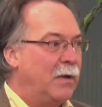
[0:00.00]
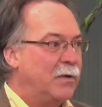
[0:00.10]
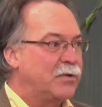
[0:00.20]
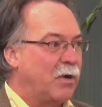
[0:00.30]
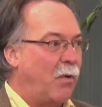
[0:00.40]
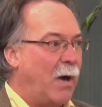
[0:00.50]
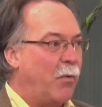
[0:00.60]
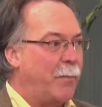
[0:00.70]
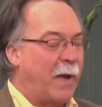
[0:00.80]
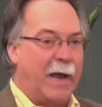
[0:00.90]
So I
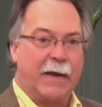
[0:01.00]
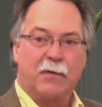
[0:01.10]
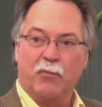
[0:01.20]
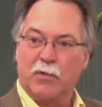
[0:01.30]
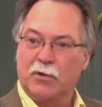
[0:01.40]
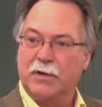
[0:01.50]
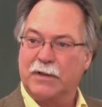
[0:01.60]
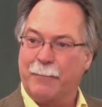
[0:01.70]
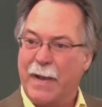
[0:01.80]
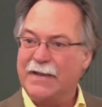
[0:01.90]
went back, looked at
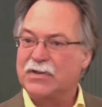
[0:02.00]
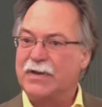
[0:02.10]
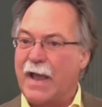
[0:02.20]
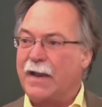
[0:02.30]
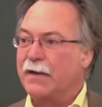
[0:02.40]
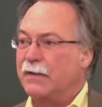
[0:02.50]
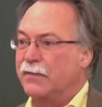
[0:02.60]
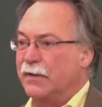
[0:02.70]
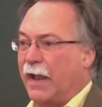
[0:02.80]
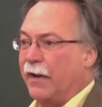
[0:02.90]
the base data,
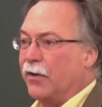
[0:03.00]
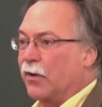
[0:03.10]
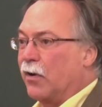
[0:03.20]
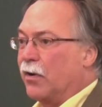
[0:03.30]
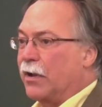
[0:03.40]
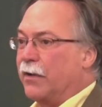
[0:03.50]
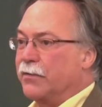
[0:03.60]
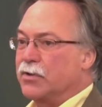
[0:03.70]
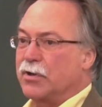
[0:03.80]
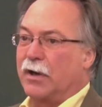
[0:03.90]
the data you're going to look here,
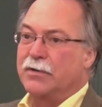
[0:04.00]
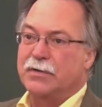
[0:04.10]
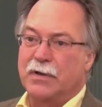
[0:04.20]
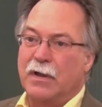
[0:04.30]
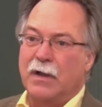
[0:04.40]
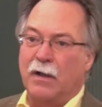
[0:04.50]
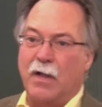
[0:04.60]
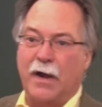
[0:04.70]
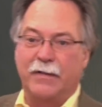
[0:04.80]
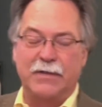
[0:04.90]
the charts. A
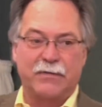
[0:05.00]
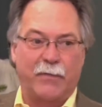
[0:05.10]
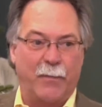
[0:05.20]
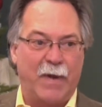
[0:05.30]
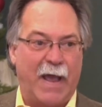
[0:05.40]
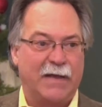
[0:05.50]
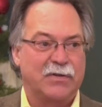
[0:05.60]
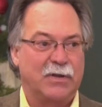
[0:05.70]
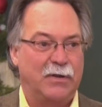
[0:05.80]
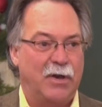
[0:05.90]
lot of these are from
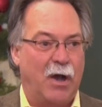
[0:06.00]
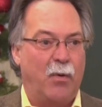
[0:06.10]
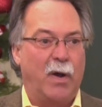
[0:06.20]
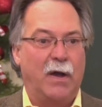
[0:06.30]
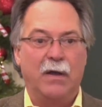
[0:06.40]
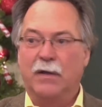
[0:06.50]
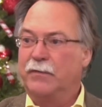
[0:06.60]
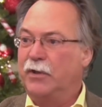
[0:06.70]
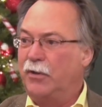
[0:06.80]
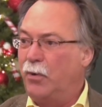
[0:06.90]
NASA, NOAA,
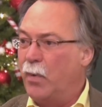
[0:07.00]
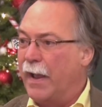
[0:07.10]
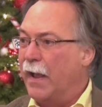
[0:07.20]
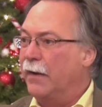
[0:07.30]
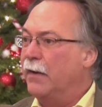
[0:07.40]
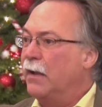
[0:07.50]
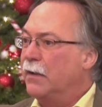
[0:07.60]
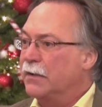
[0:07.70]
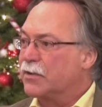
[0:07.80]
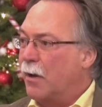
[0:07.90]
the UN.
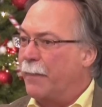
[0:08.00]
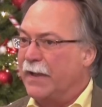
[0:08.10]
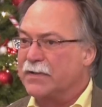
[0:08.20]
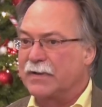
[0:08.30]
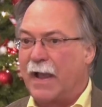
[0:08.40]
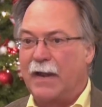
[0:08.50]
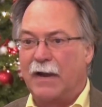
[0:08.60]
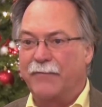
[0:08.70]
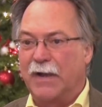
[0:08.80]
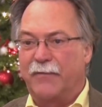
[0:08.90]
It's all base data.
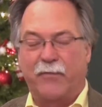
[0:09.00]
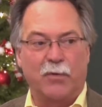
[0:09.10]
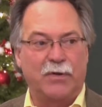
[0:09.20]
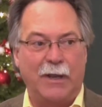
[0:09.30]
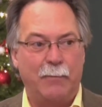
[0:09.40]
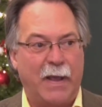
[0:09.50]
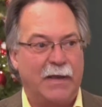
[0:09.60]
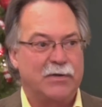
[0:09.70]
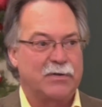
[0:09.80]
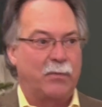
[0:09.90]
I've got 14
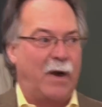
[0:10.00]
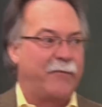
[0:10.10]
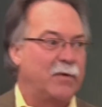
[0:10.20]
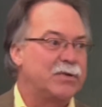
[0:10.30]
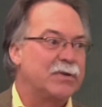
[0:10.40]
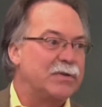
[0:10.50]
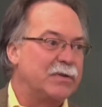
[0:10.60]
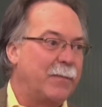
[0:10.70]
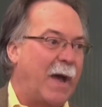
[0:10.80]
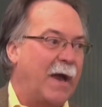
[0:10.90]
pages of references
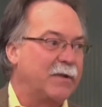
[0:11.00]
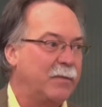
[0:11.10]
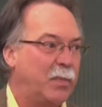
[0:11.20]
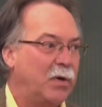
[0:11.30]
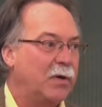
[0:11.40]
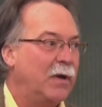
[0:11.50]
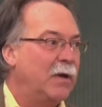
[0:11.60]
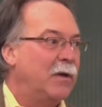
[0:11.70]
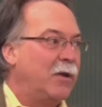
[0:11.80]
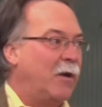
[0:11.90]
in the back of the book.
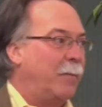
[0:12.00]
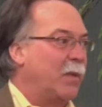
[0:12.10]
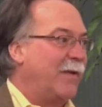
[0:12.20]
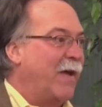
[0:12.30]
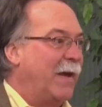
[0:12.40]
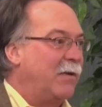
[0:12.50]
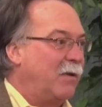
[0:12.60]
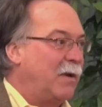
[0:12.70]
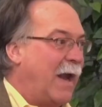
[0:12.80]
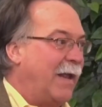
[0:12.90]
You don't believe
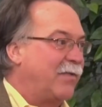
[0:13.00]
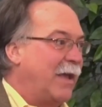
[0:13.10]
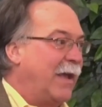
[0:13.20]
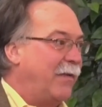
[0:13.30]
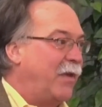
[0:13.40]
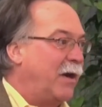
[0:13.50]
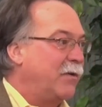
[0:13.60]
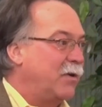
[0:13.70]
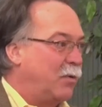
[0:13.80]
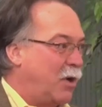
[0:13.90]
anything in
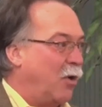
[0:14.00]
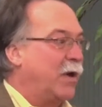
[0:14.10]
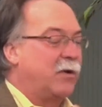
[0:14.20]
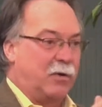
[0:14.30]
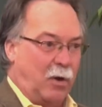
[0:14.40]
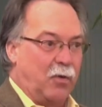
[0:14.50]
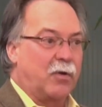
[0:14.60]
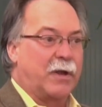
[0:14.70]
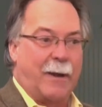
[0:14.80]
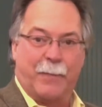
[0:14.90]
there, you go
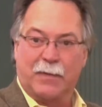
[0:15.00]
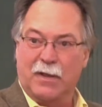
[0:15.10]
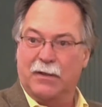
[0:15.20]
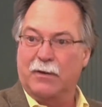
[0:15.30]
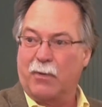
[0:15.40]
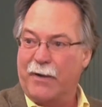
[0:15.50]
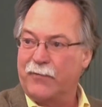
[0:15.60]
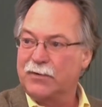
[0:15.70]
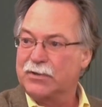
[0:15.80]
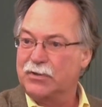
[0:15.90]
look it up in the
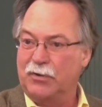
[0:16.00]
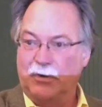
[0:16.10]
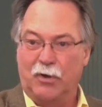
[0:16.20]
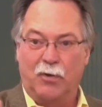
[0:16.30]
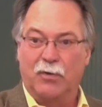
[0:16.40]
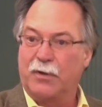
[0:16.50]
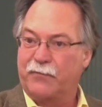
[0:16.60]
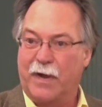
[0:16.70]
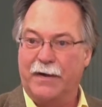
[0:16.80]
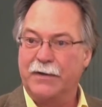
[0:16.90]
references. You can Google it,
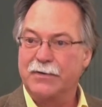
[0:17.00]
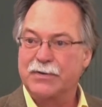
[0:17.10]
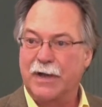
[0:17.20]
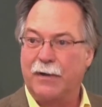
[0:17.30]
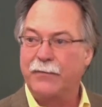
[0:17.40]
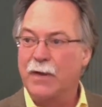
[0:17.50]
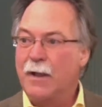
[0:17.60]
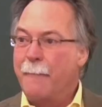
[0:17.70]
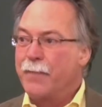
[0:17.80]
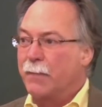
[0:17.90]
find it yourself.
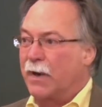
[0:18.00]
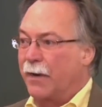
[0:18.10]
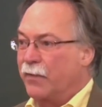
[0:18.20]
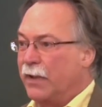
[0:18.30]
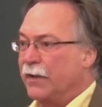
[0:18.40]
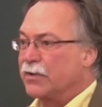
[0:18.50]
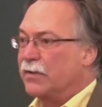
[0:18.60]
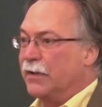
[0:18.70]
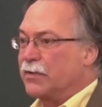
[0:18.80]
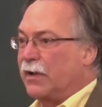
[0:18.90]
But everything
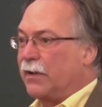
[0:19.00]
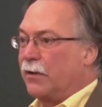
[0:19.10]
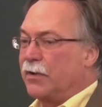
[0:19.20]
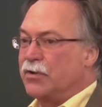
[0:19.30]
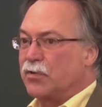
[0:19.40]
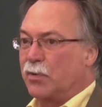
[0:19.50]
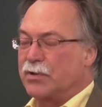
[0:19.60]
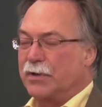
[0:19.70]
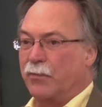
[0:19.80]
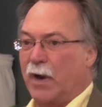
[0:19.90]
is clearly
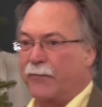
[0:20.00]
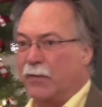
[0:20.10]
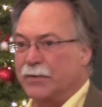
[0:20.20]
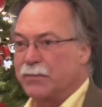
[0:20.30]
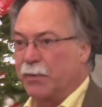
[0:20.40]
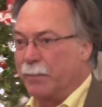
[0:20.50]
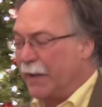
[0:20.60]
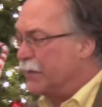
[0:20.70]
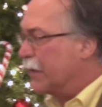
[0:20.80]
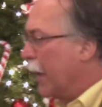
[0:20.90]
sourced and referenced with
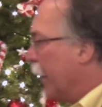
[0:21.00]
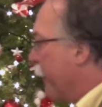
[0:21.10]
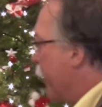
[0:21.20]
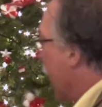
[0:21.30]
base data.